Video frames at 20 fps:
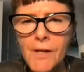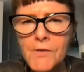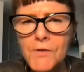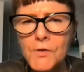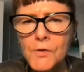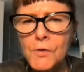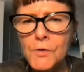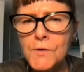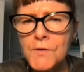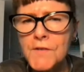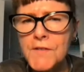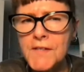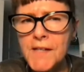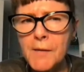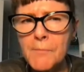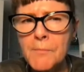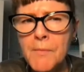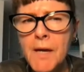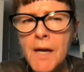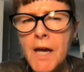So,
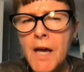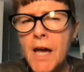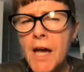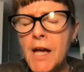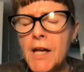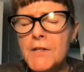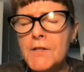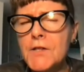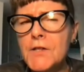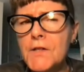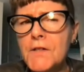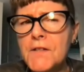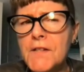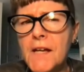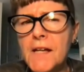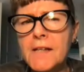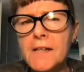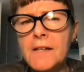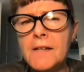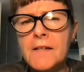Tim, do you
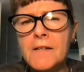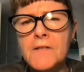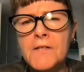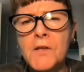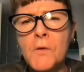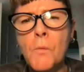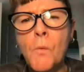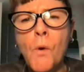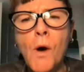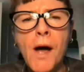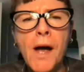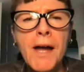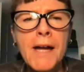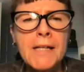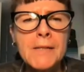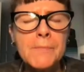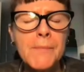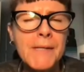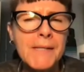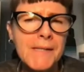think that there's a
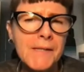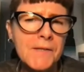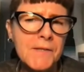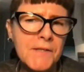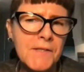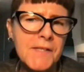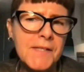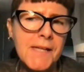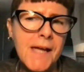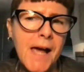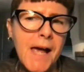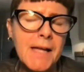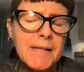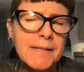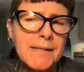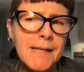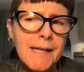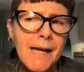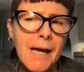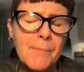wide
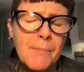misunderstanding